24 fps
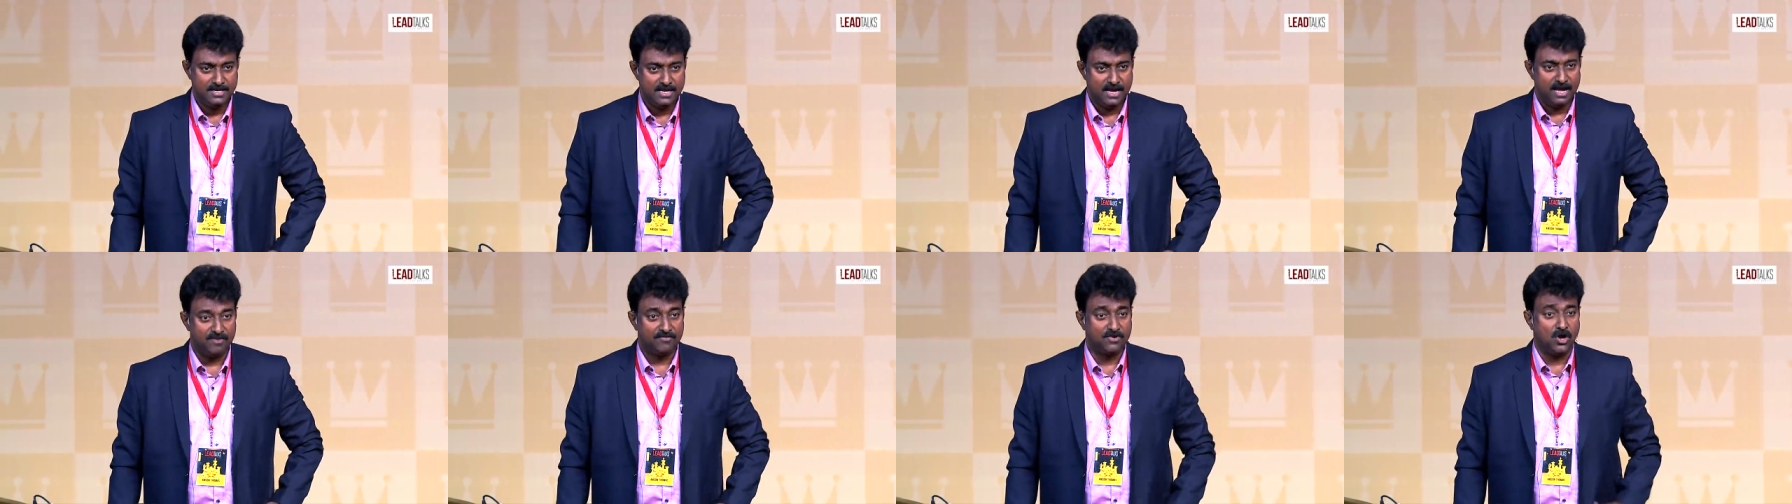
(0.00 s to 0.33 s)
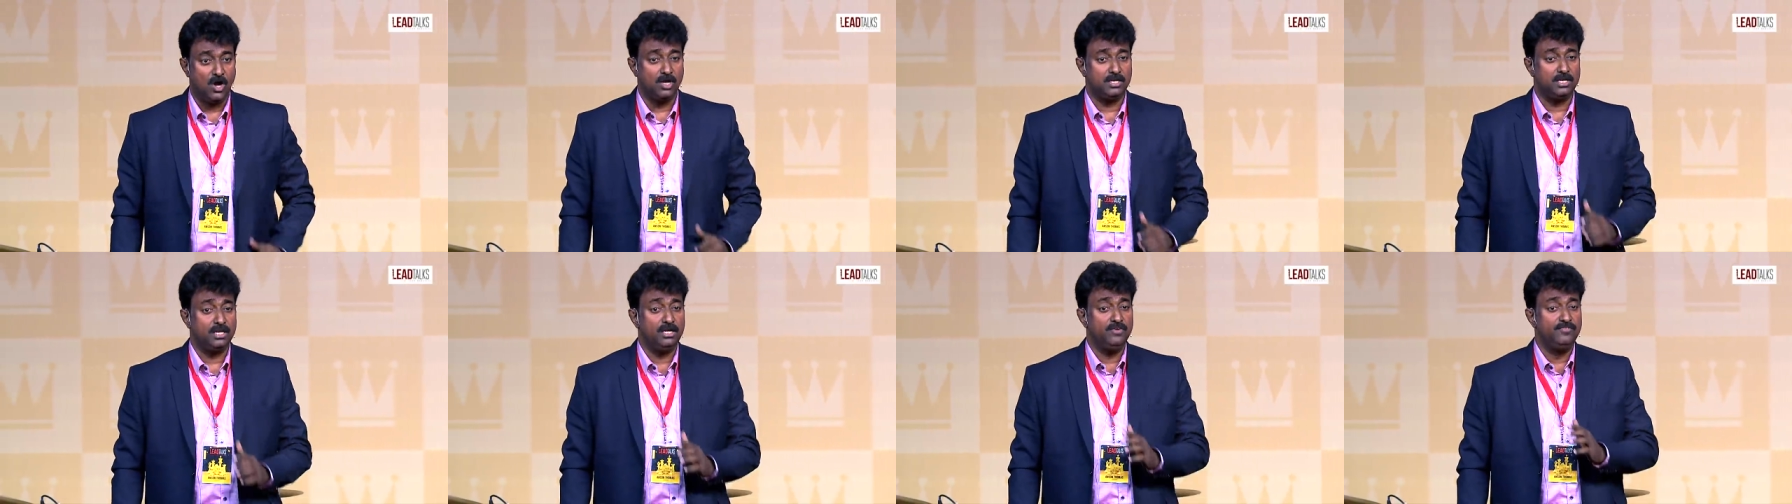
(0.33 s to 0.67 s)
I've
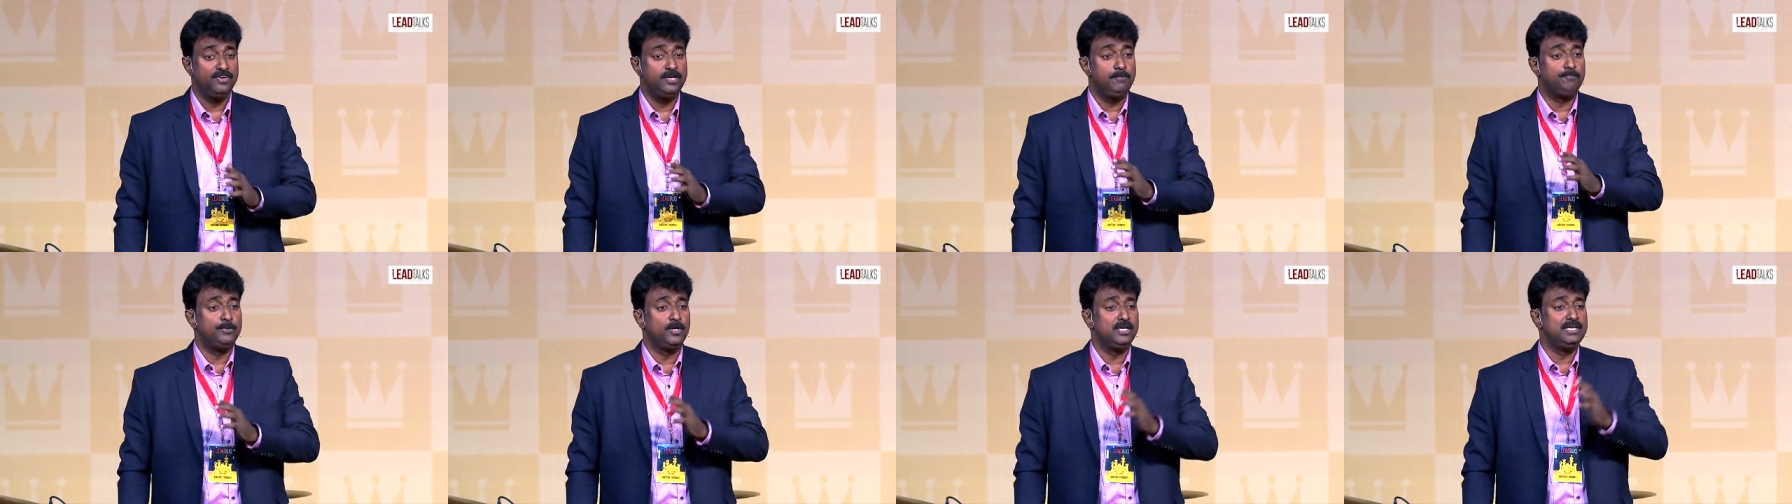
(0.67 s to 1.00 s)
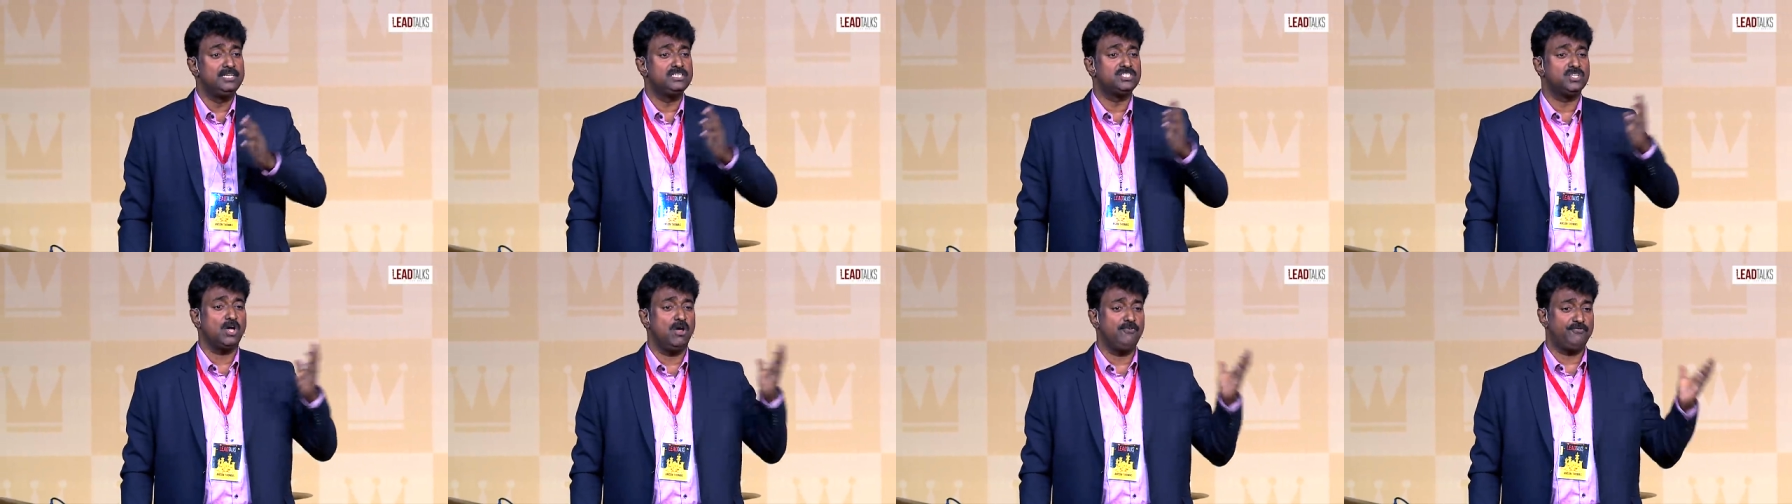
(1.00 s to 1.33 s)
got even
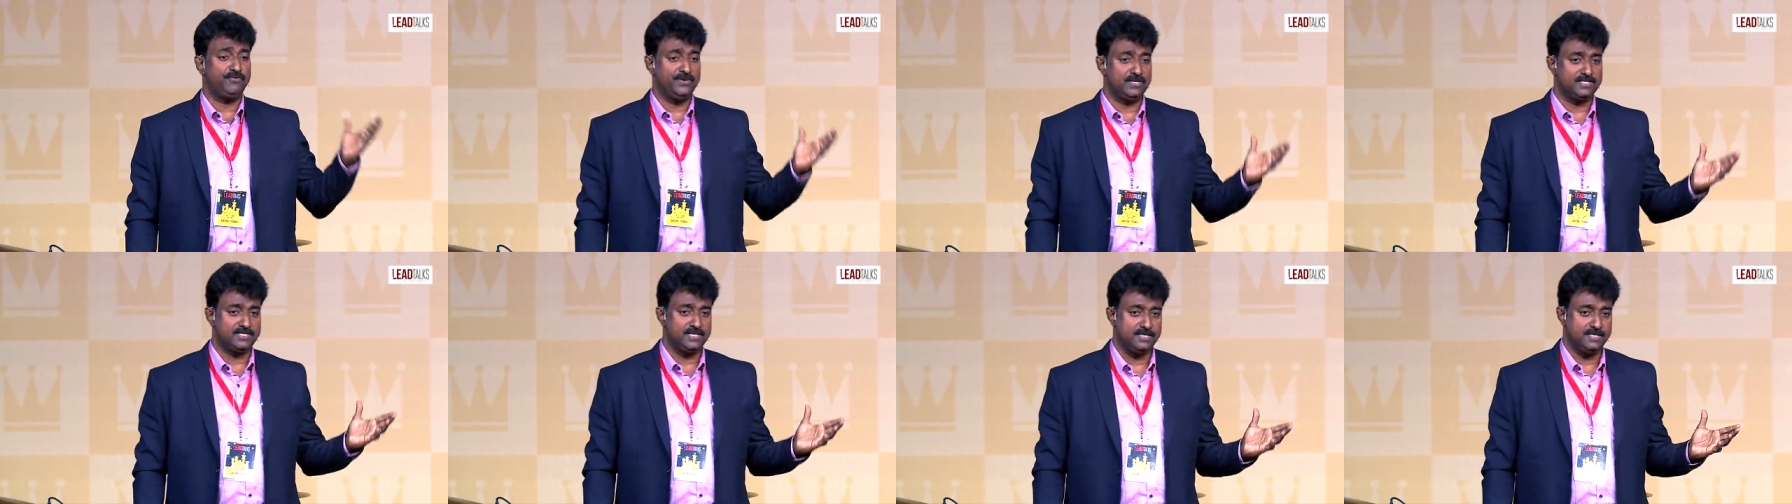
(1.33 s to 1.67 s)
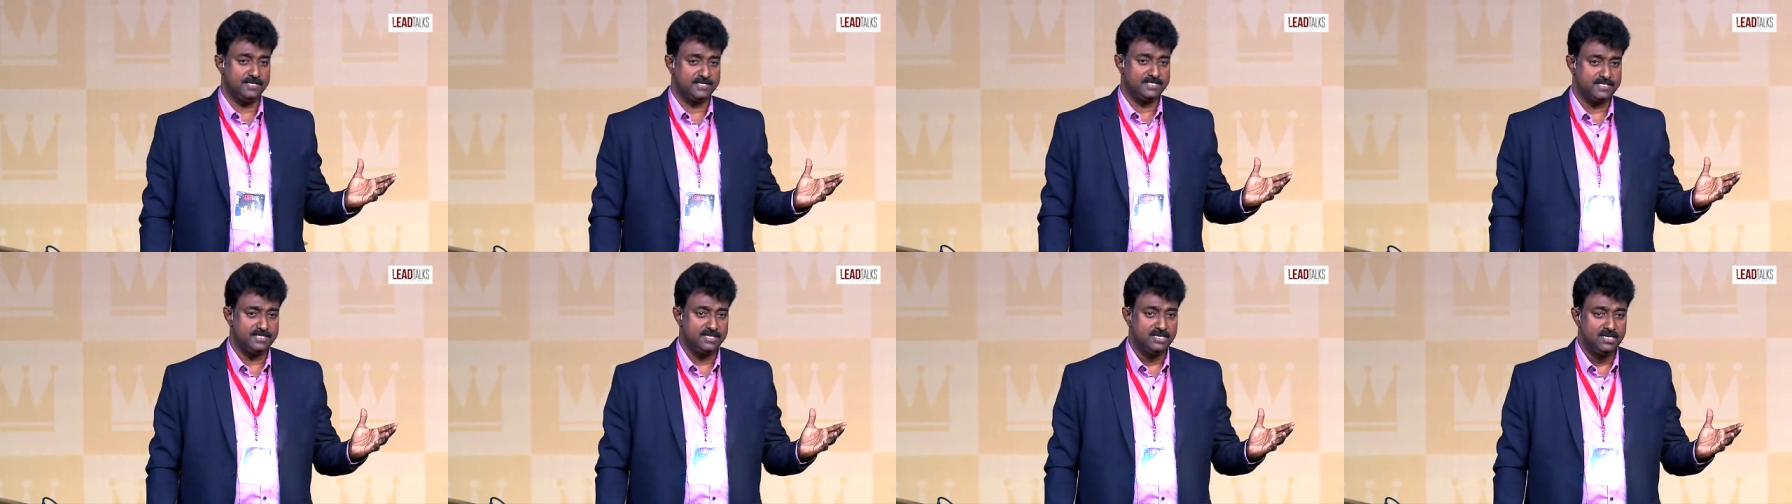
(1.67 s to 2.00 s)
police
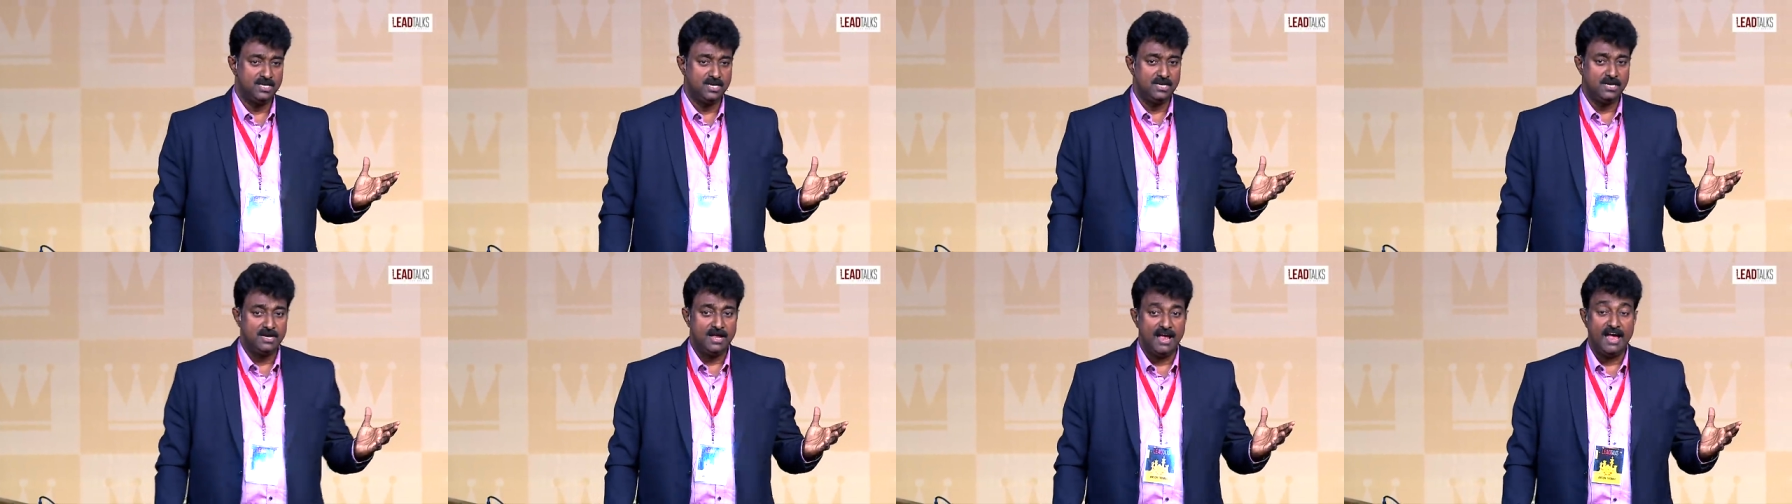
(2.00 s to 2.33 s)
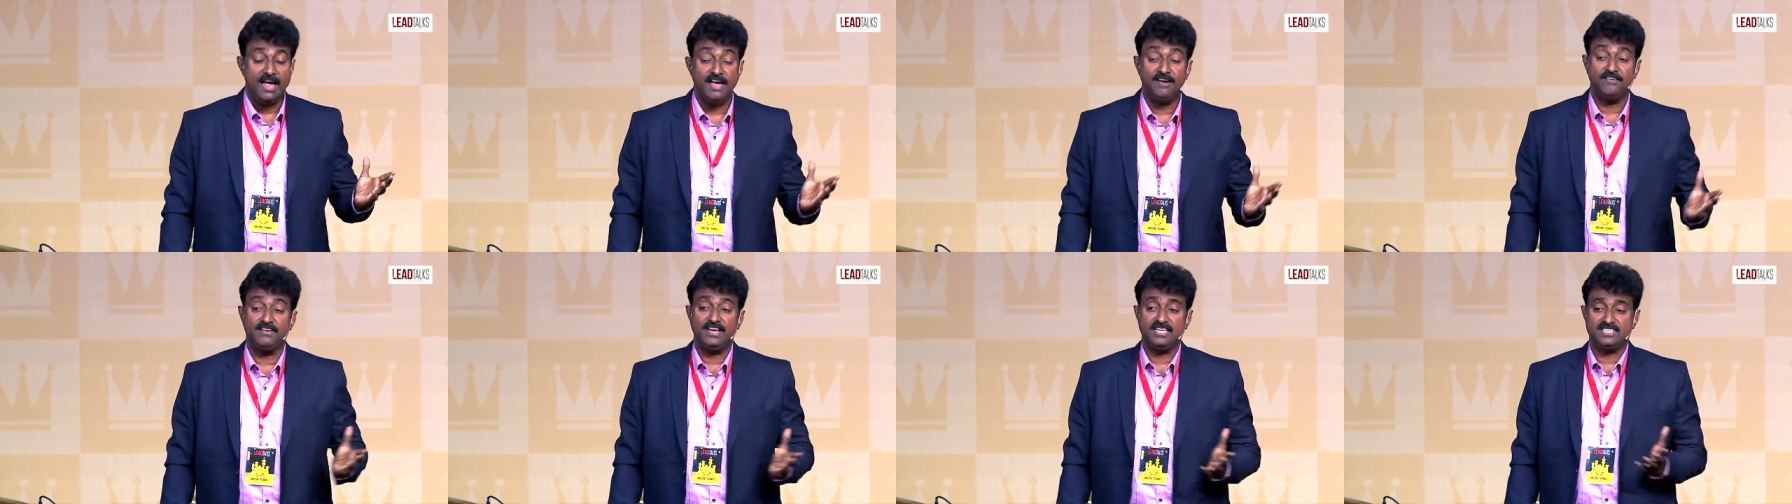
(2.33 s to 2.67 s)
officers
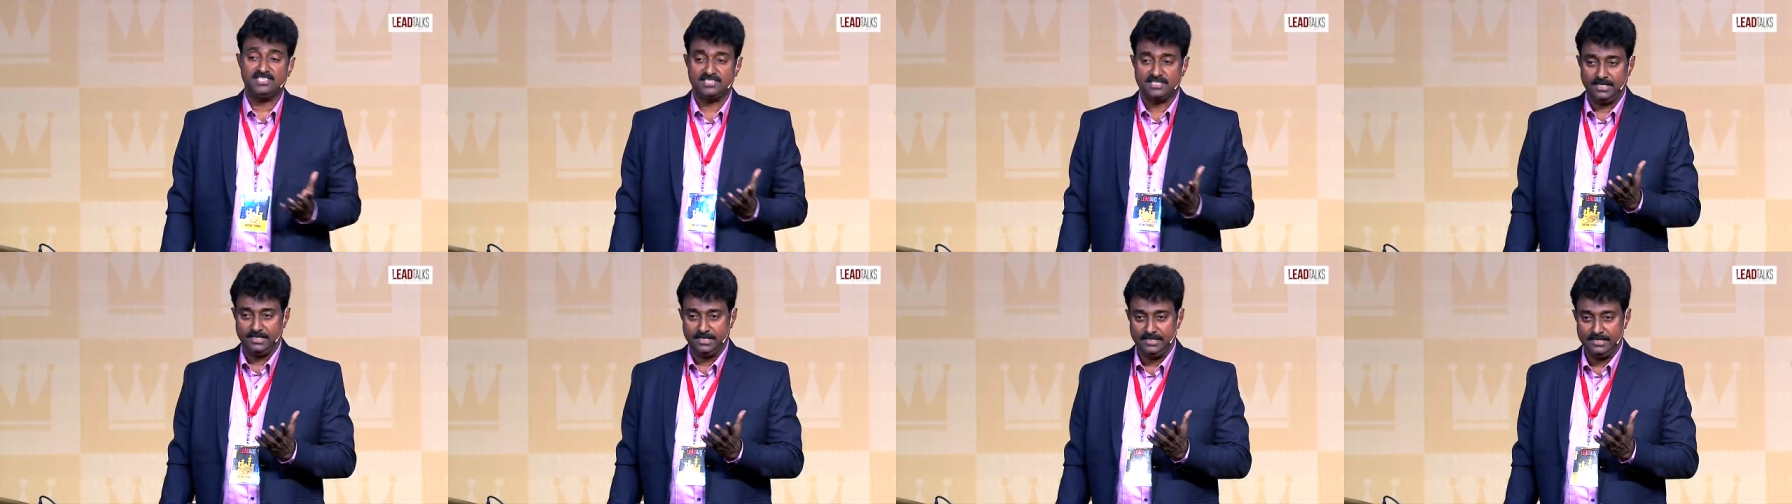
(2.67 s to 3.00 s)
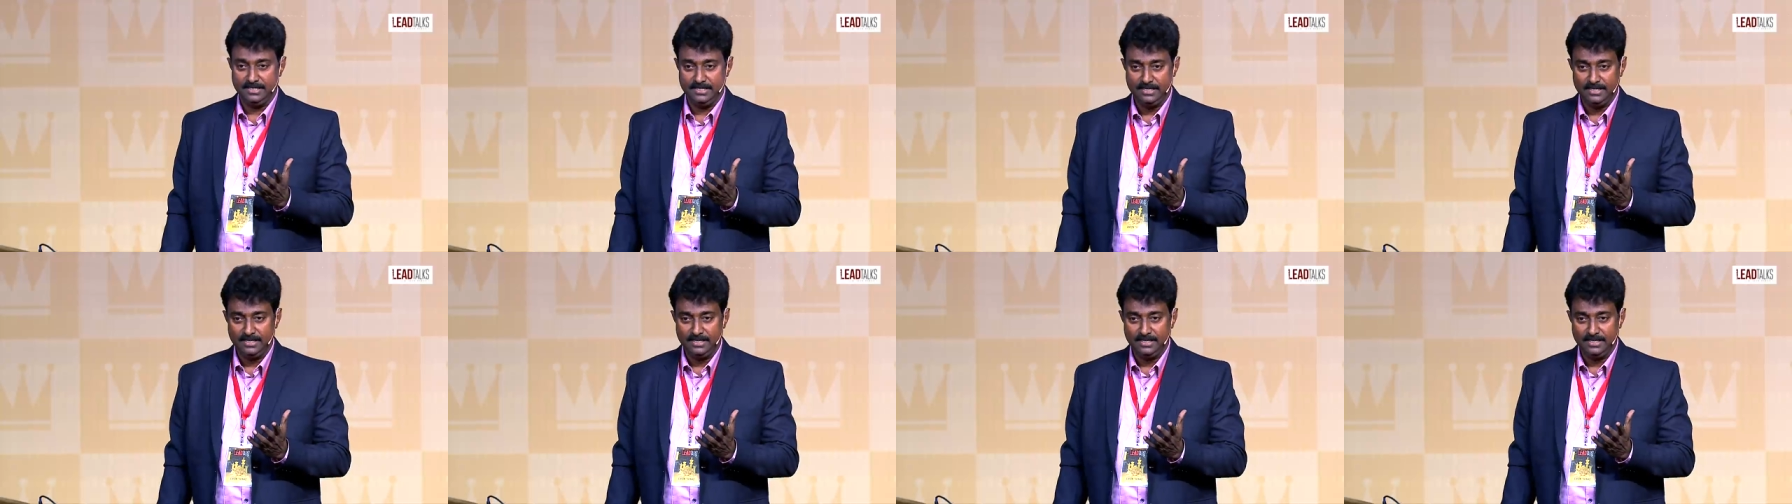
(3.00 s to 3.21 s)
arrested